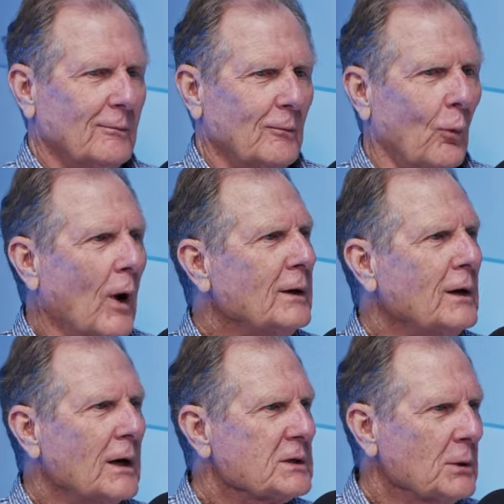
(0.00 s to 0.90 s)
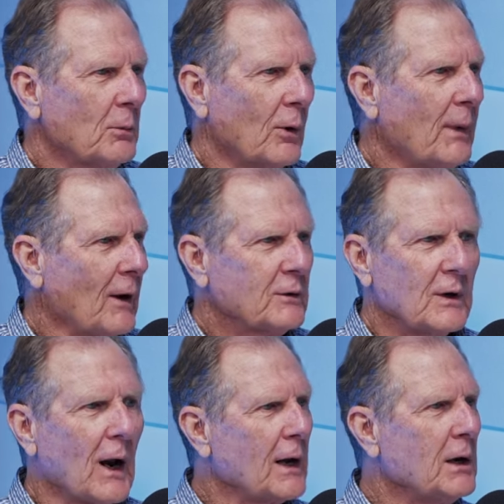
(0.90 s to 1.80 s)
one customer amount to
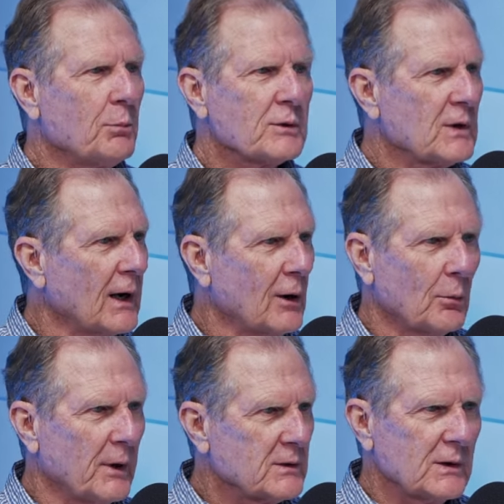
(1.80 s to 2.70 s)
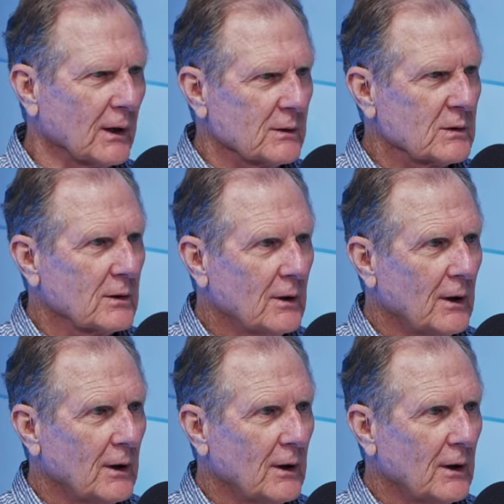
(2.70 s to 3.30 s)
90% of your business?